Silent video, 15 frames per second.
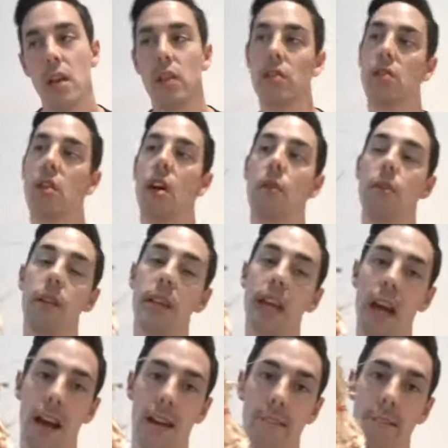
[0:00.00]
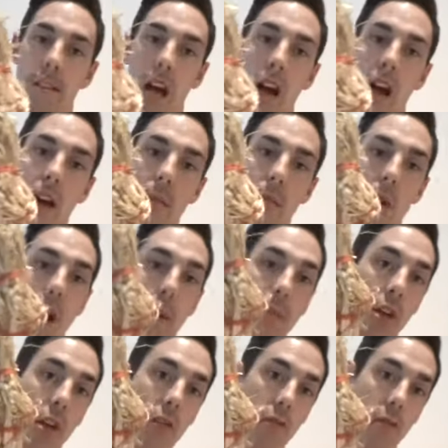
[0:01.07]
So yeah, I'm
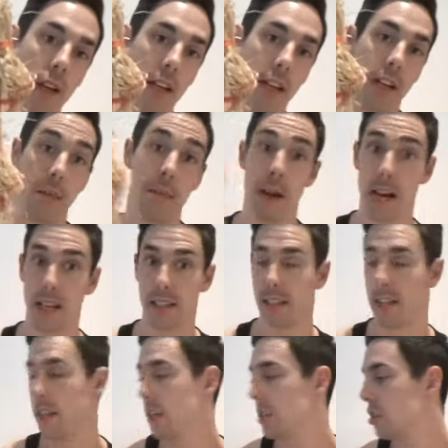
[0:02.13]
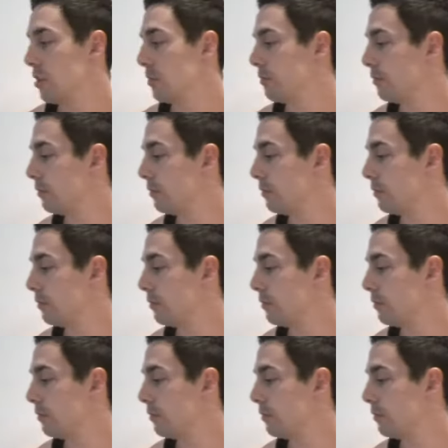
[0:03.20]
going to read a passage